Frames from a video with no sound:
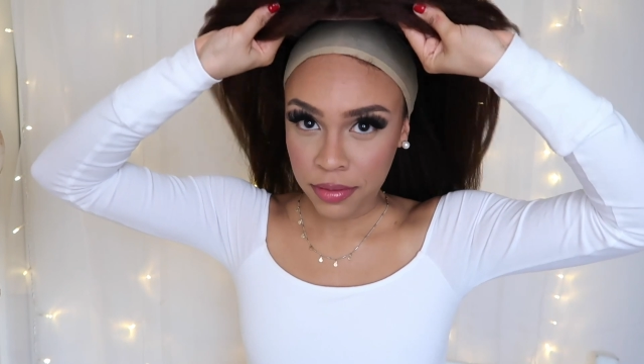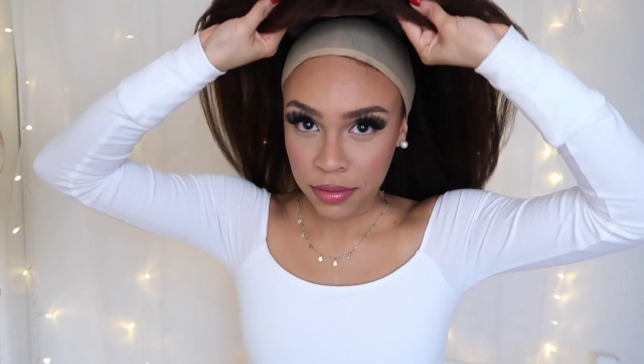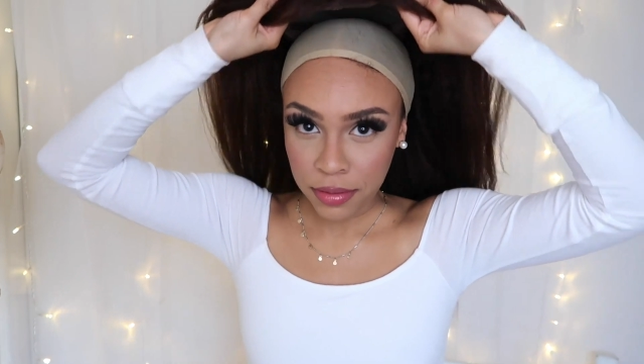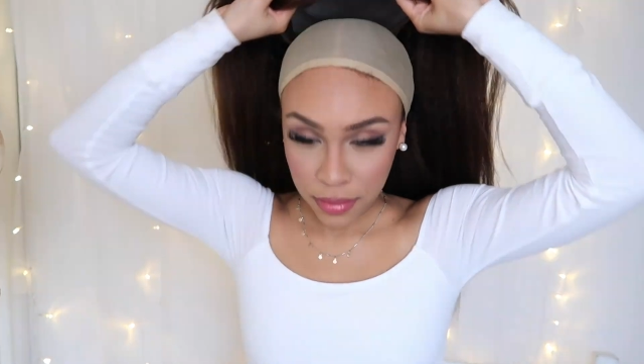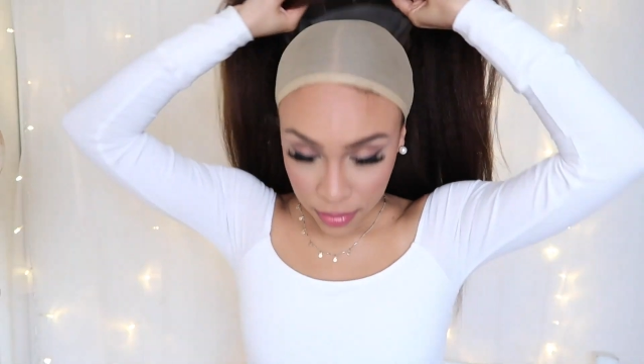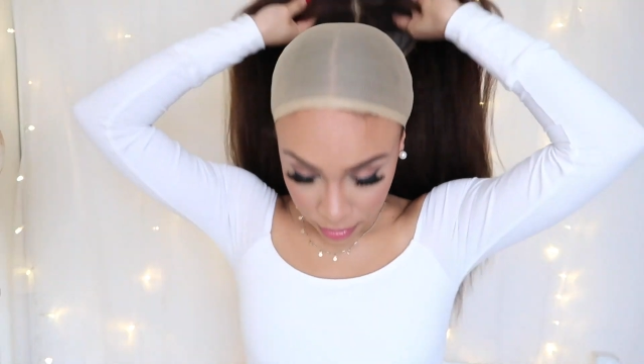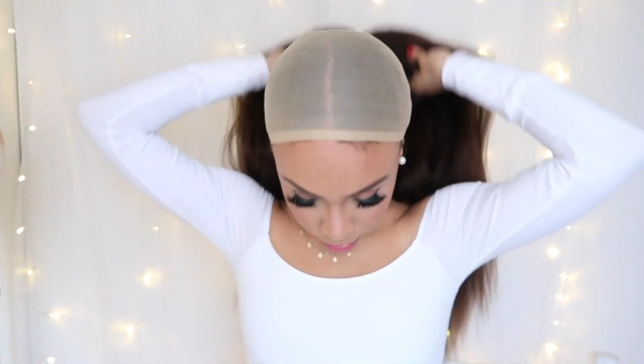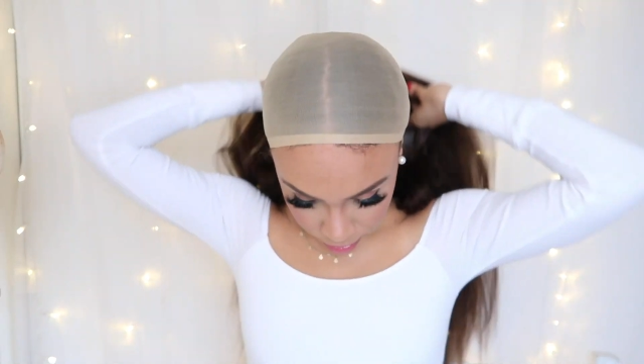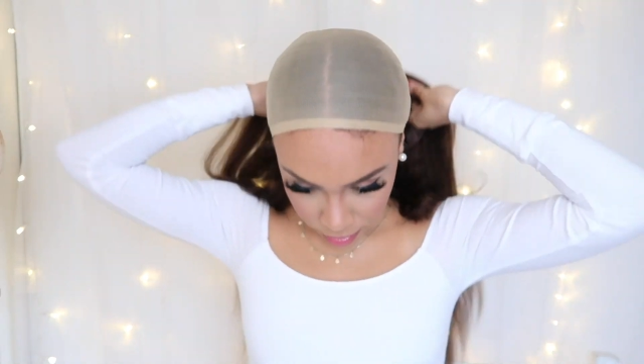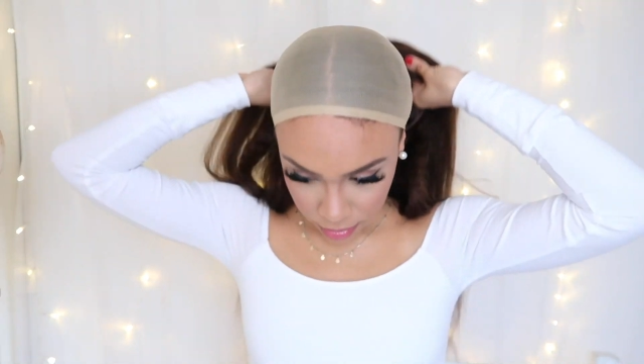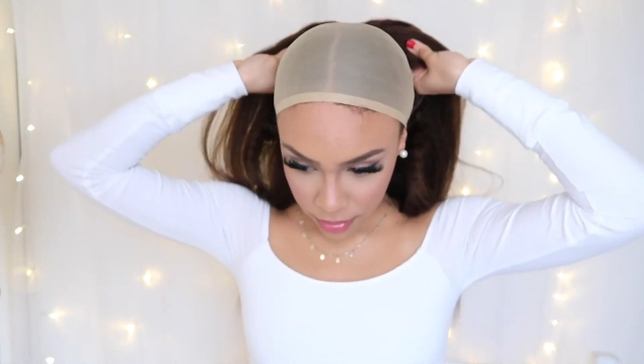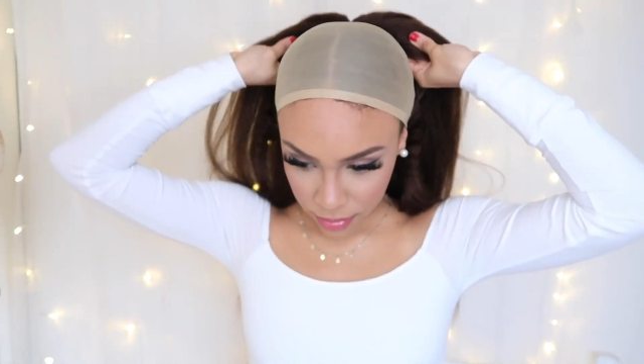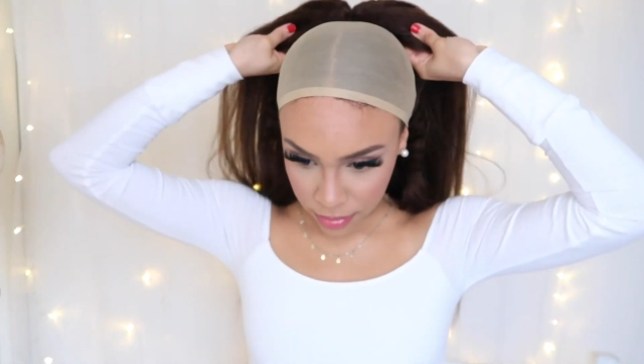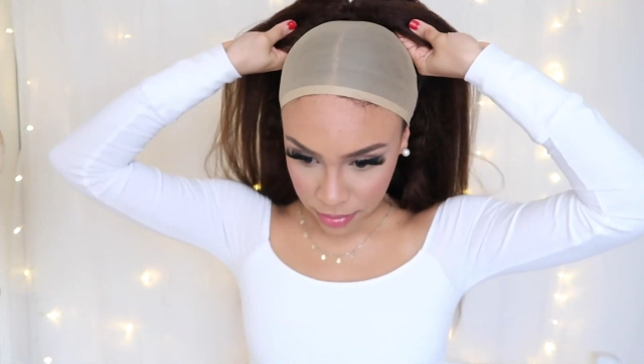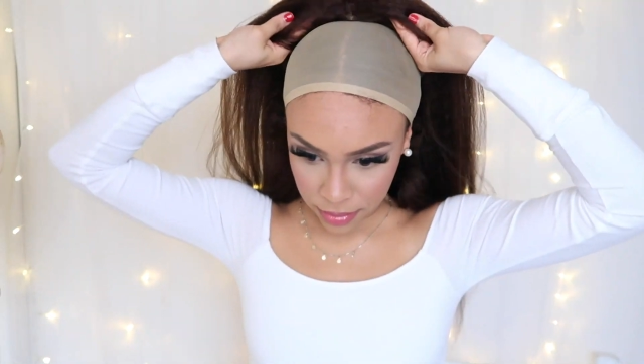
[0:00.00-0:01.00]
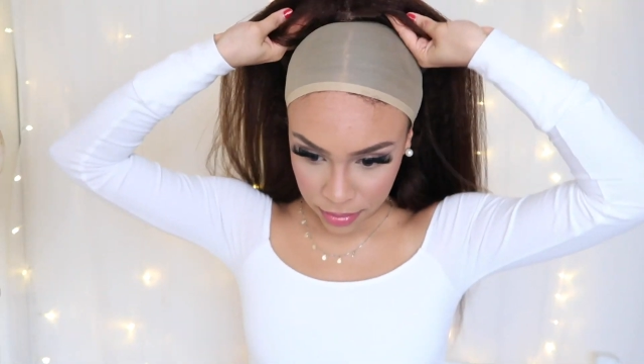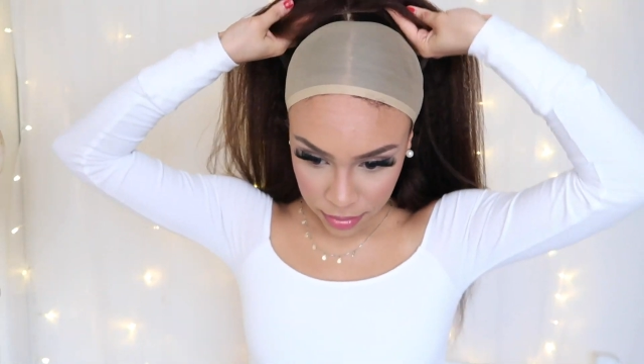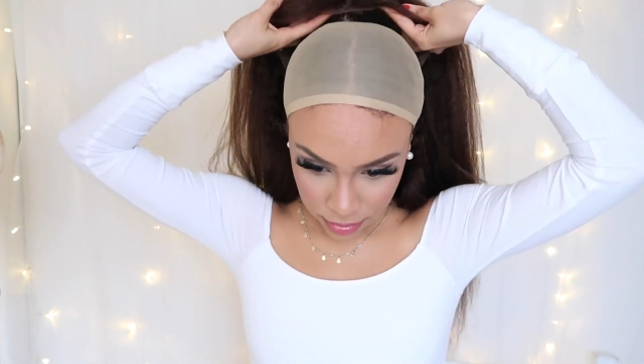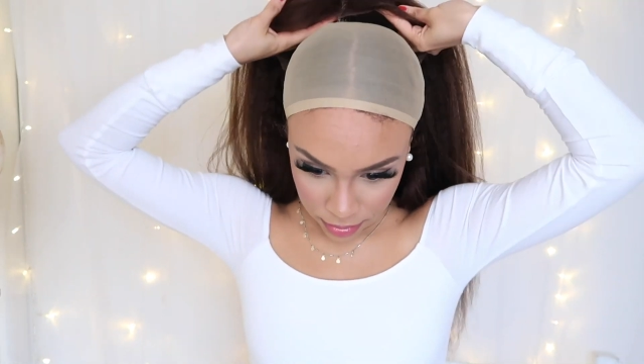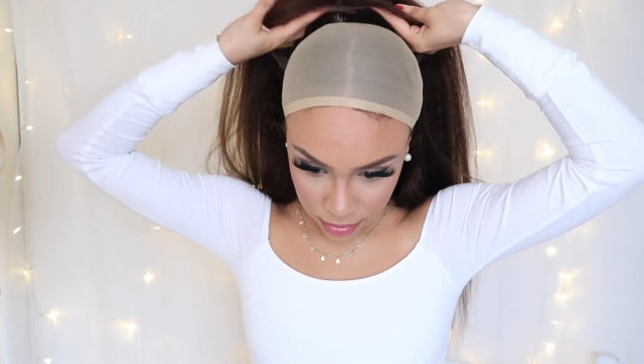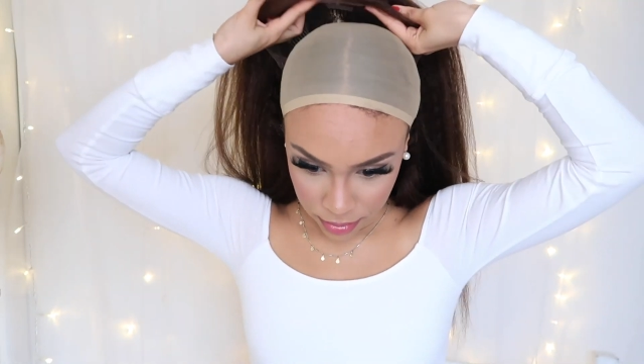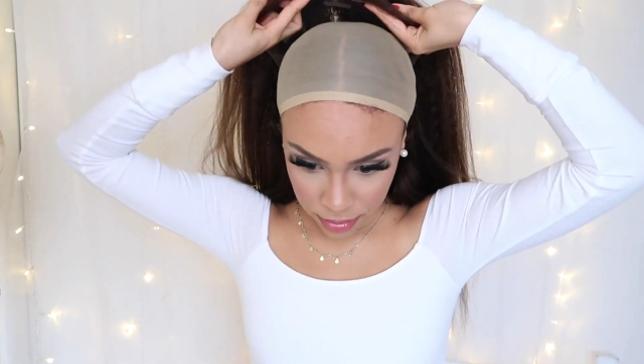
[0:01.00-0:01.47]
like with the
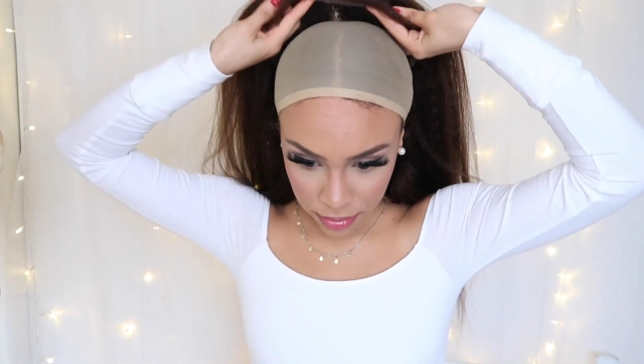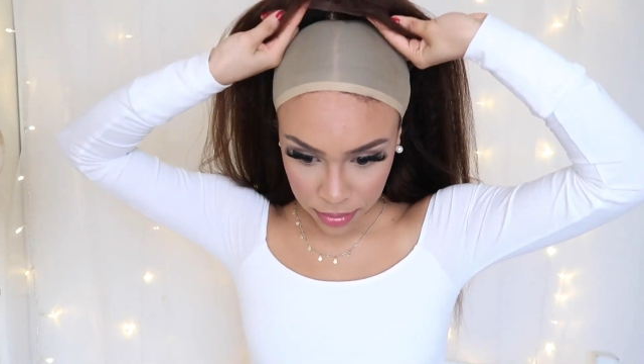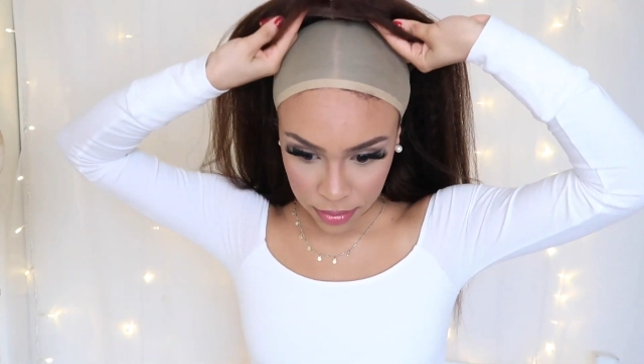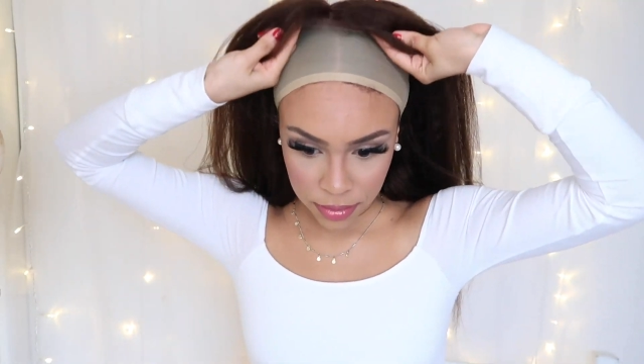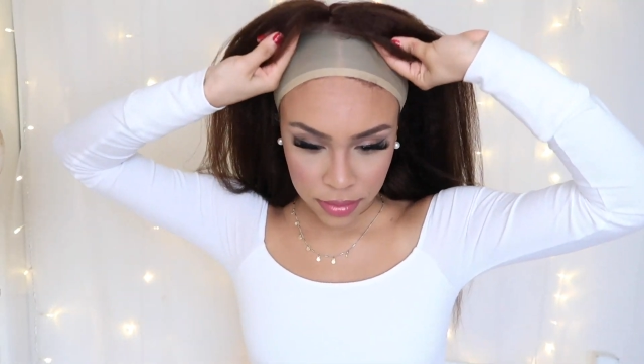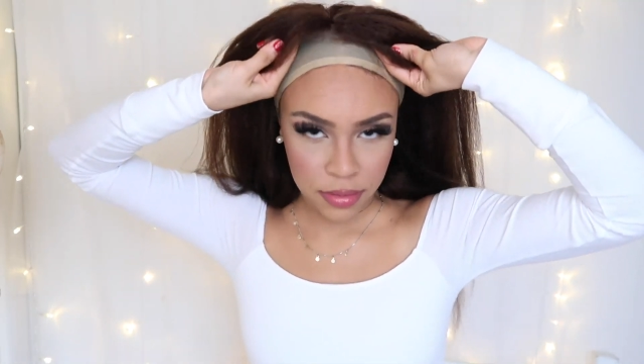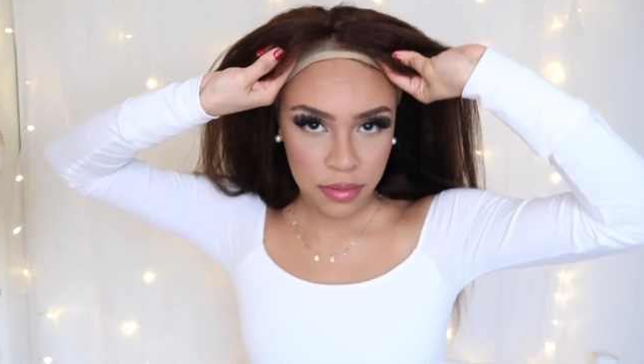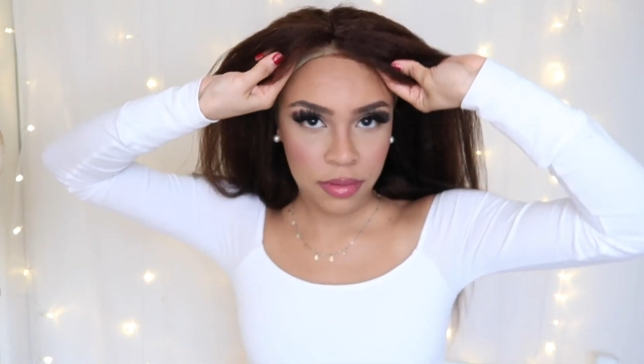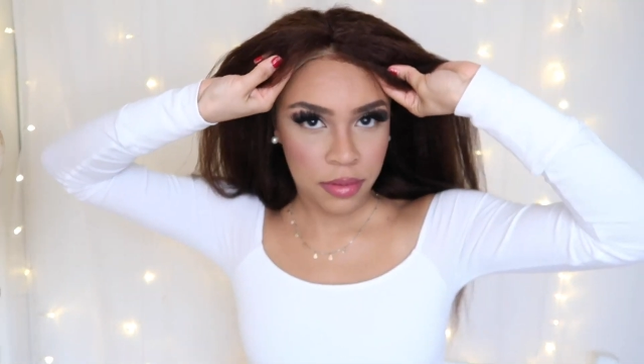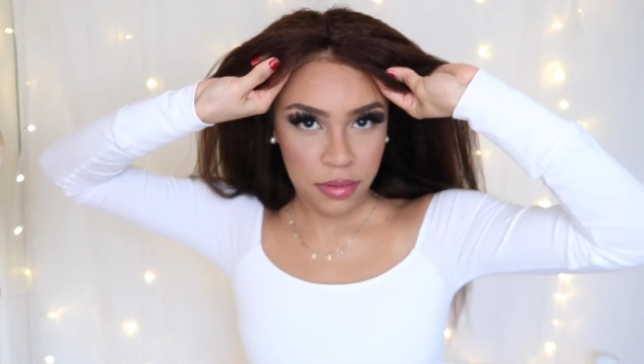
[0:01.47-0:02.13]
lace cut.